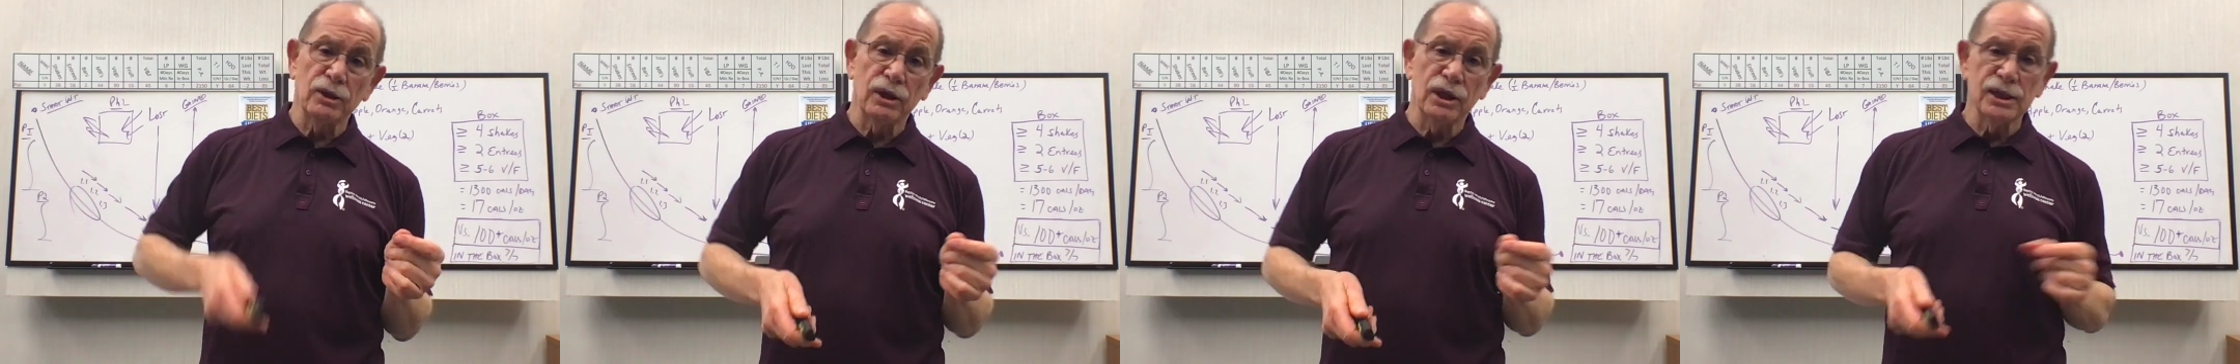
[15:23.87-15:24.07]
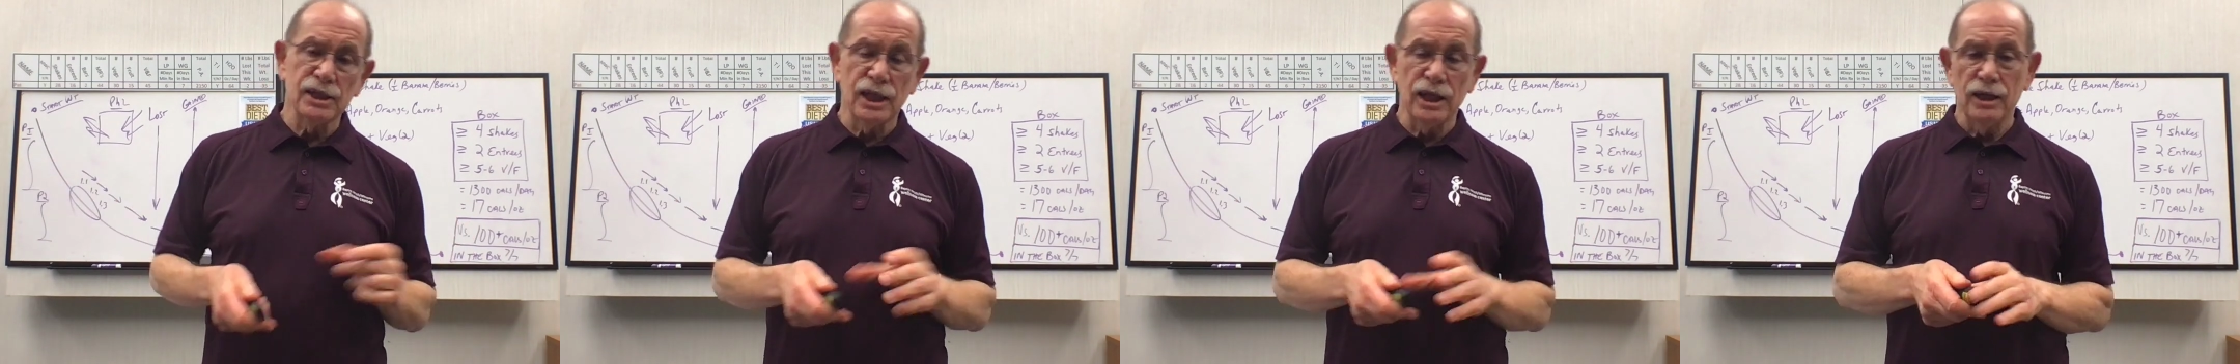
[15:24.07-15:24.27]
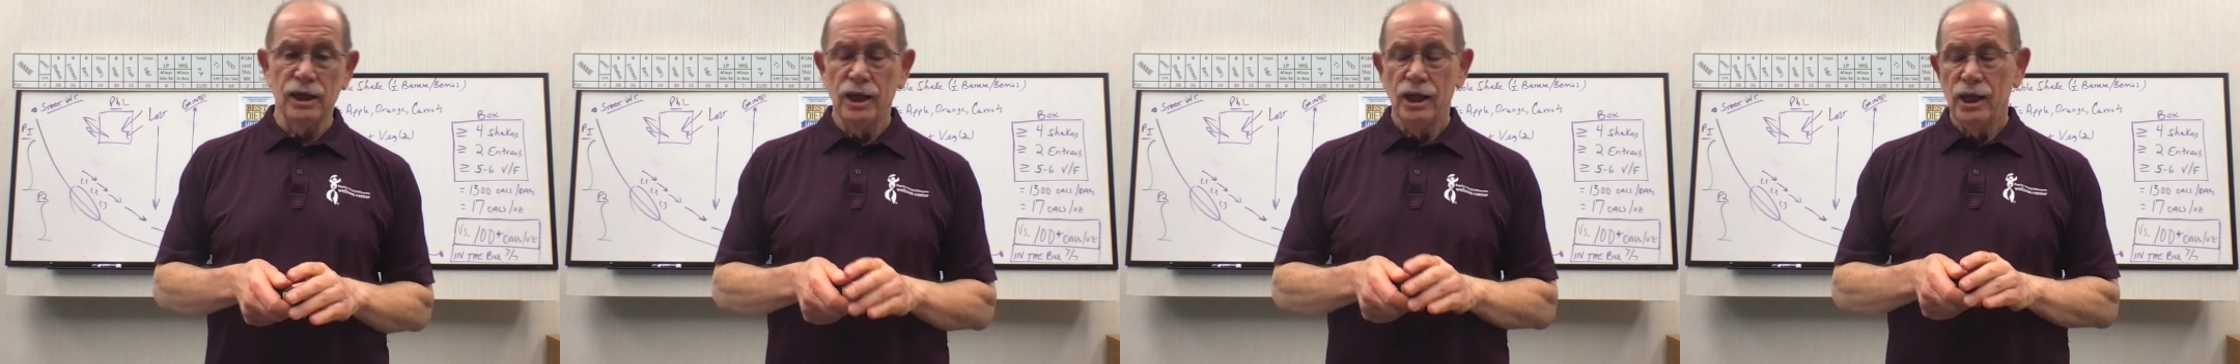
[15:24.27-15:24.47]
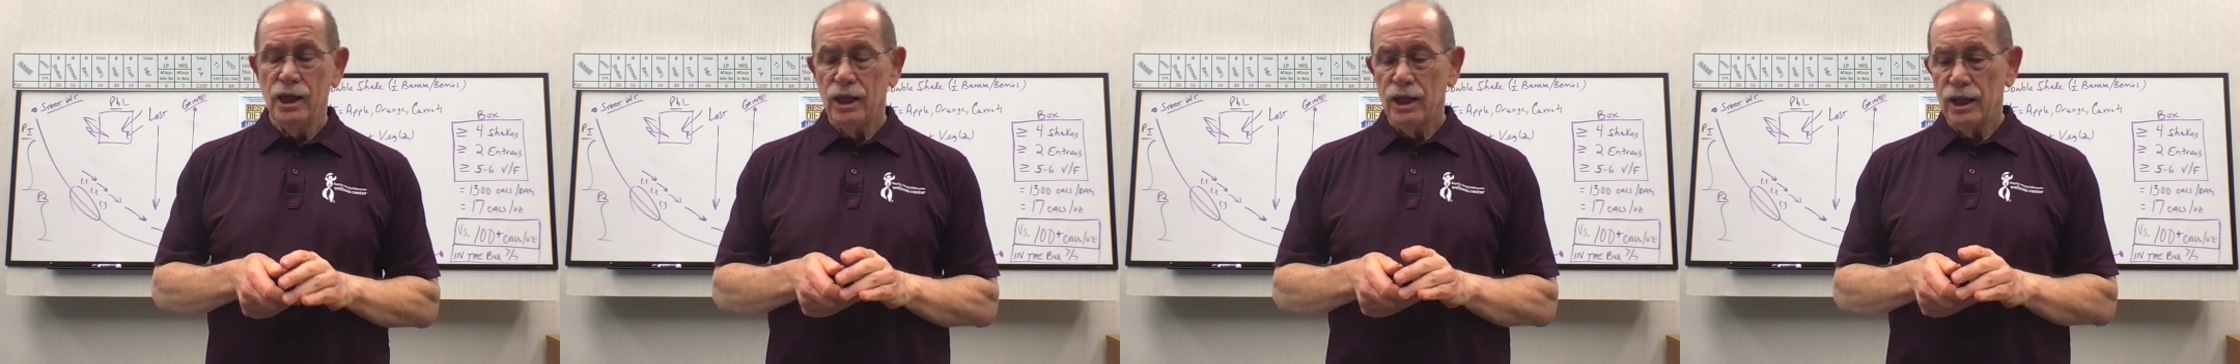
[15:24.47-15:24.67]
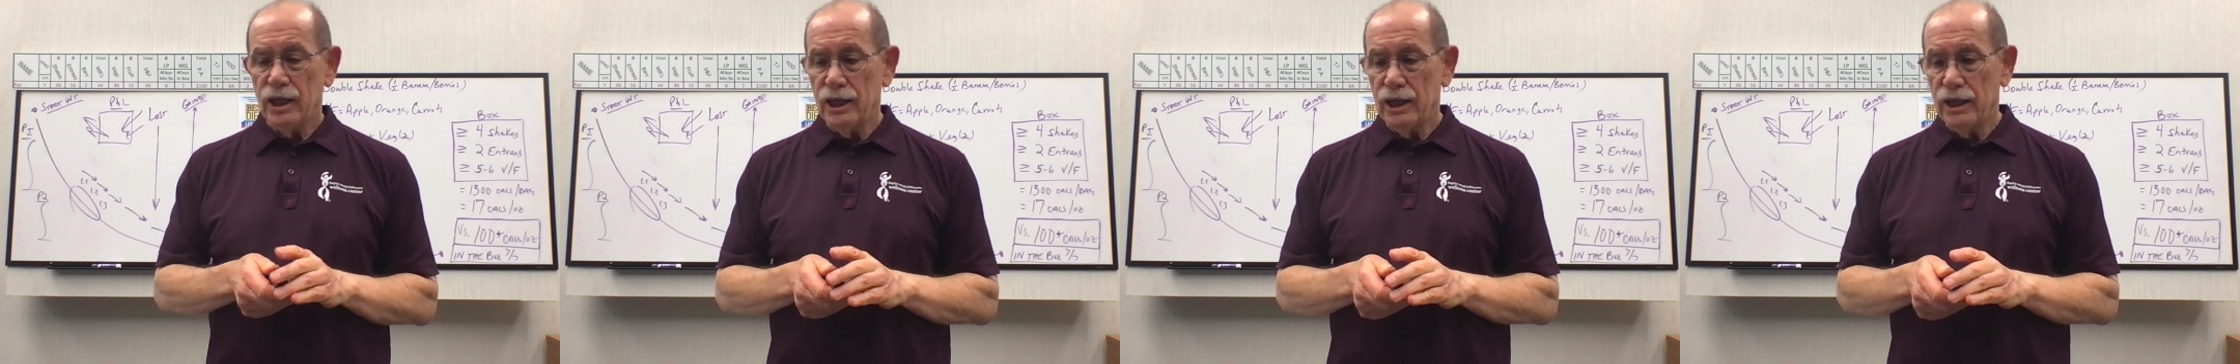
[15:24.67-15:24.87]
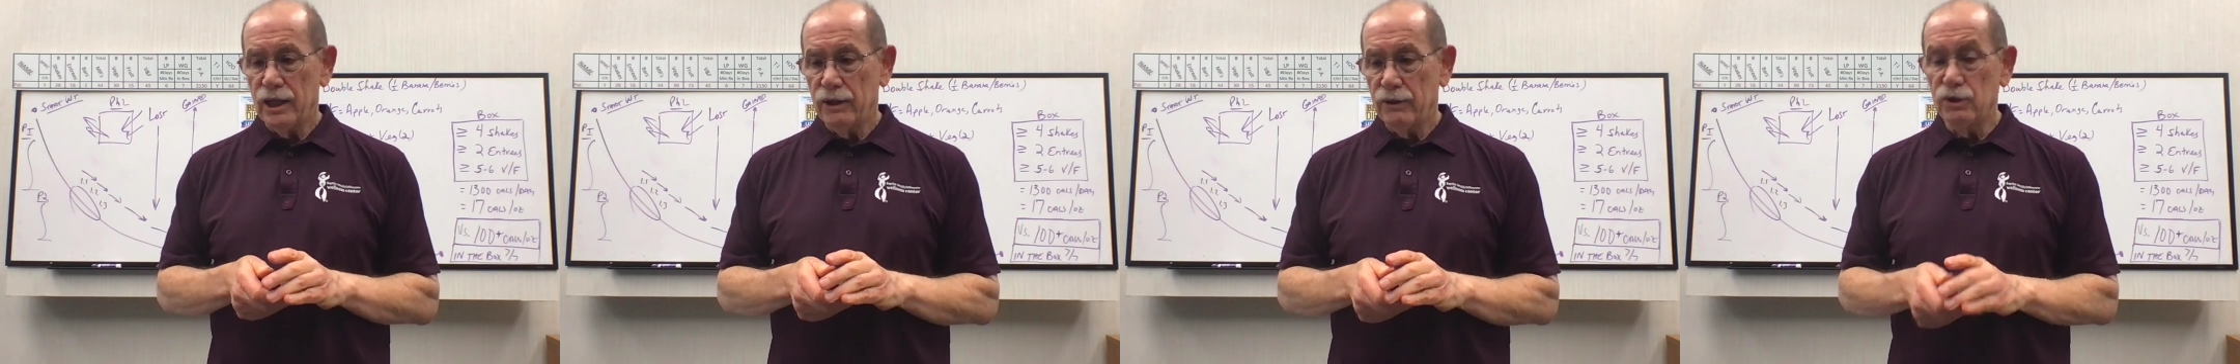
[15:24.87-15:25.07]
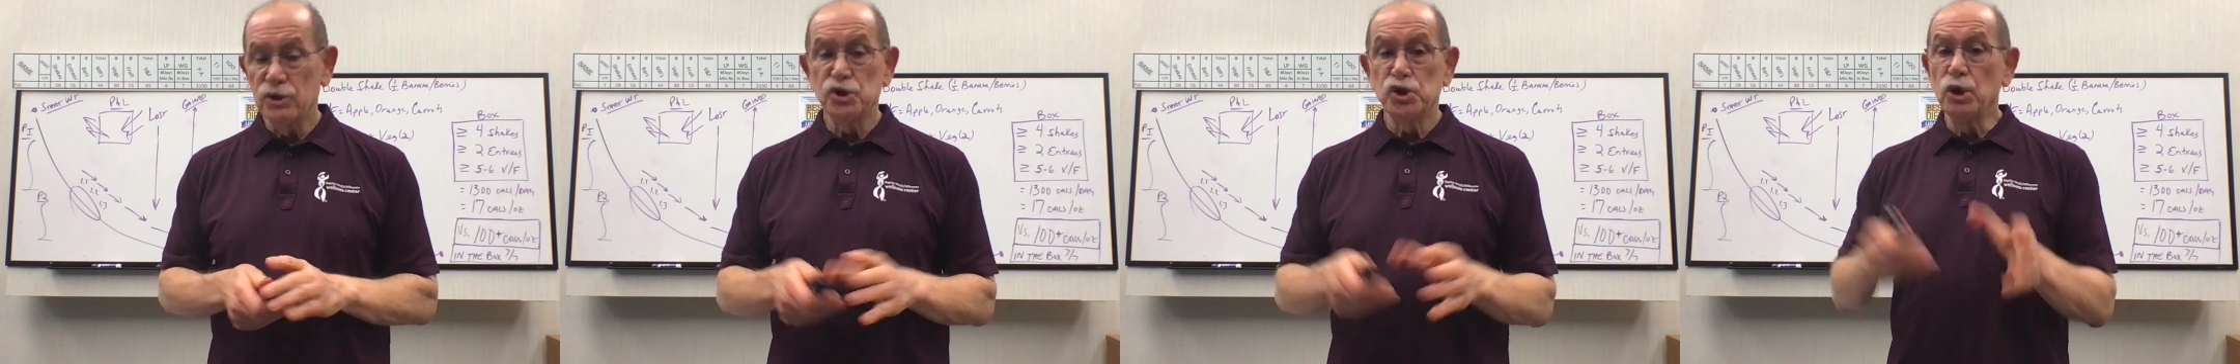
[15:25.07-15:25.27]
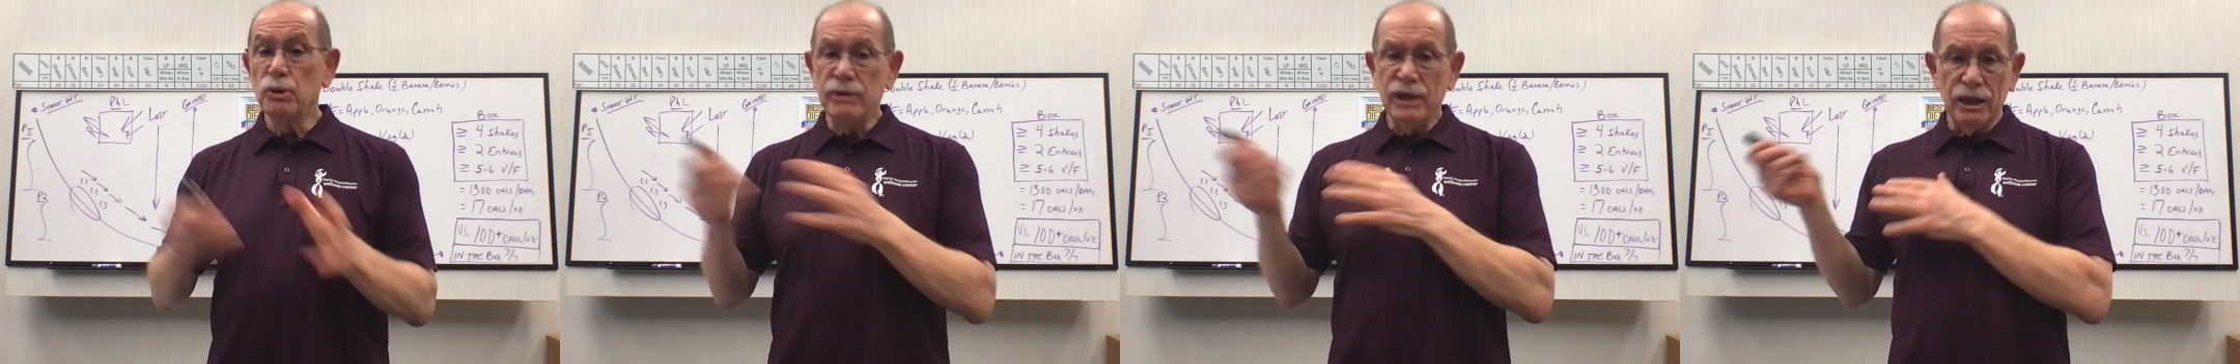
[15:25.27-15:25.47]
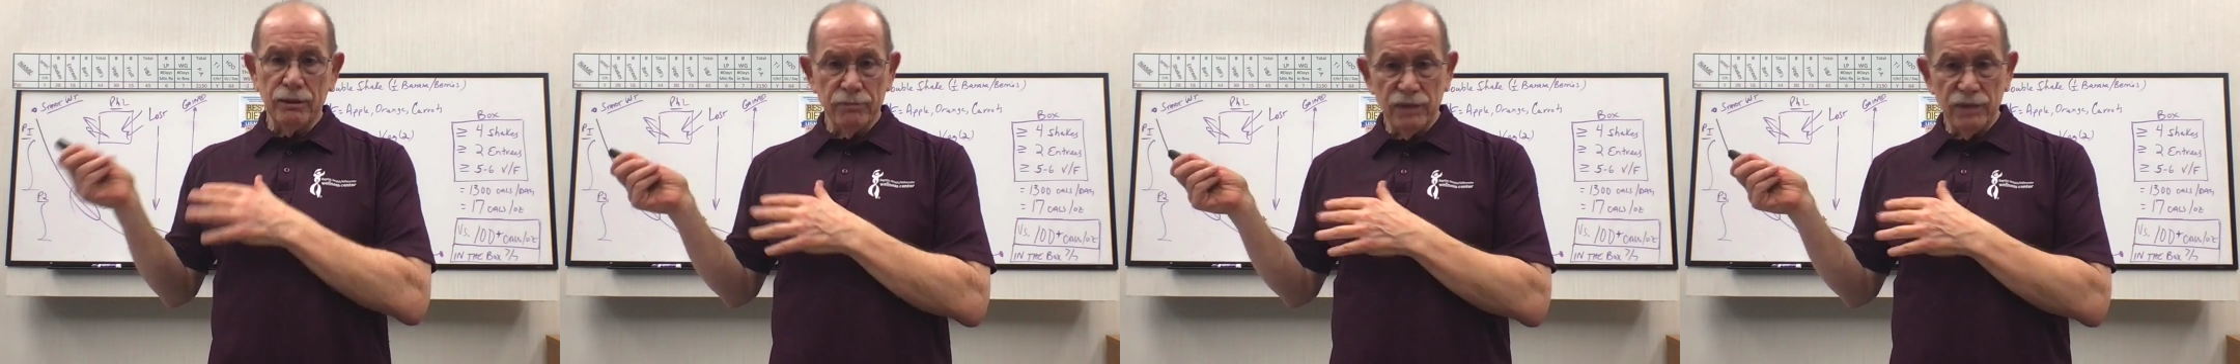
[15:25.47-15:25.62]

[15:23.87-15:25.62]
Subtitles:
because they're Zooming,